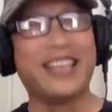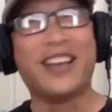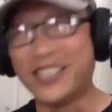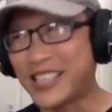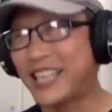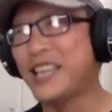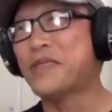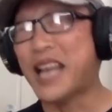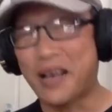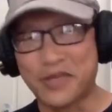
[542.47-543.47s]
you, you always gotta keep
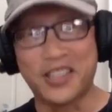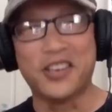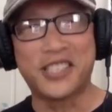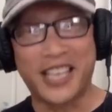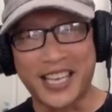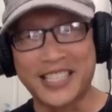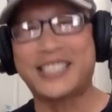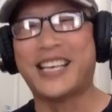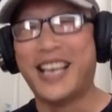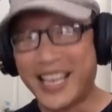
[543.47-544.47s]
tabs them. on those kids
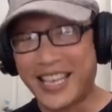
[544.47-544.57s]
yeah